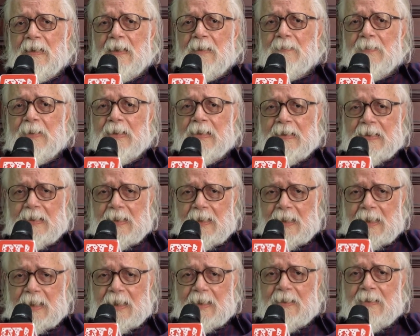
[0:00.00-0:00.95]
America
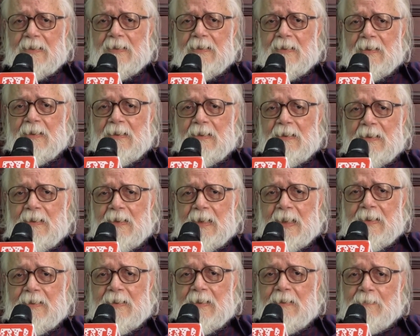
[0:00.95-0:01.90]
had
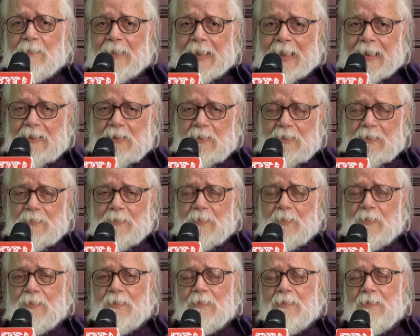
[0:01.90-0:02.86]
landed man on the
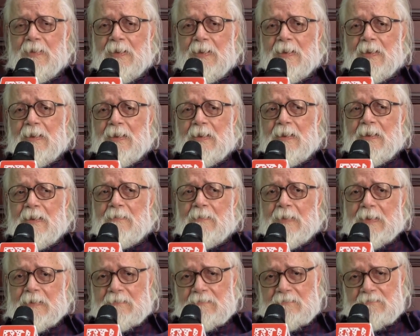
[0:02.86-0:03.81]
moon,
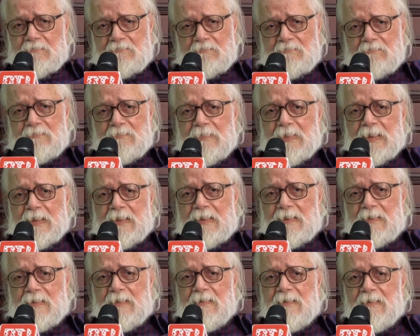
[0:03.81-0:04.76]
but it
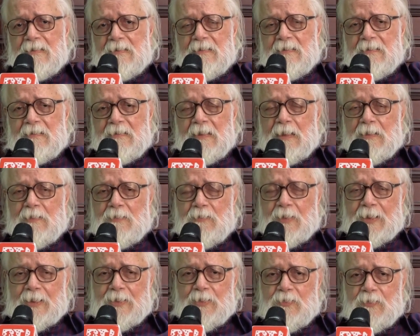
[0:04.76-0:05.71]
is not
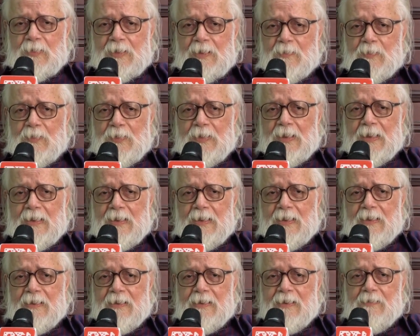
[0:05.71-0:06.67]
quite sure about the
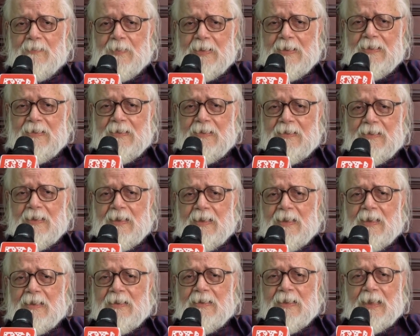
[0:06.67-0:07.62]
other countries, but
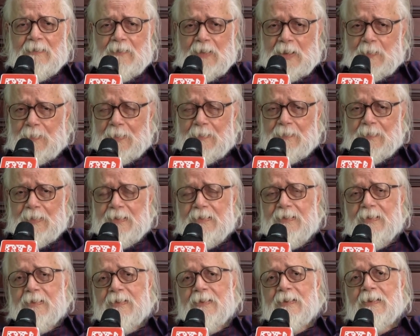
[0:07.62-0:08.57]
they have not
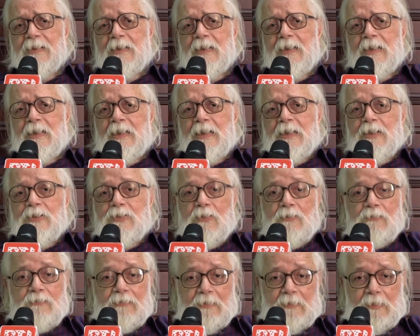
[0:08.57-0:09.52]
published it. So
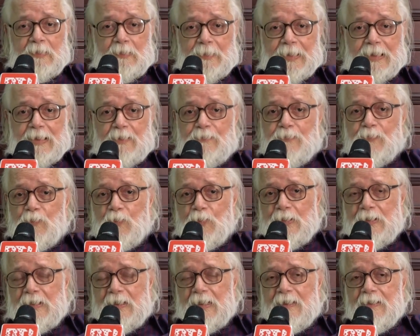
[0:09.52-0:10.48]
we will be the
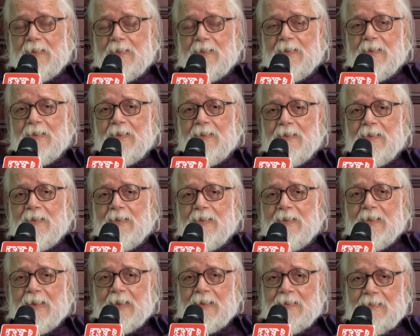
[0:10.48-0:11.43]
4th country
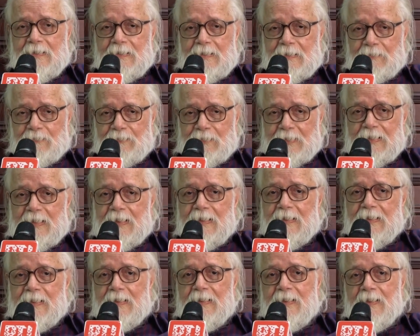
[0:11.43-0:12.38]
in case if we
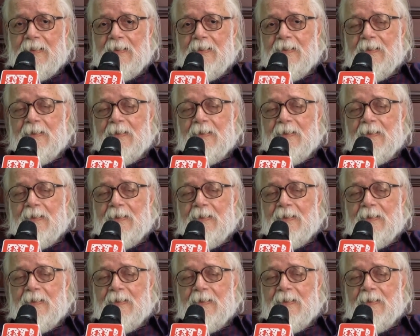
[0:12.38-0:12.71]
succeed in.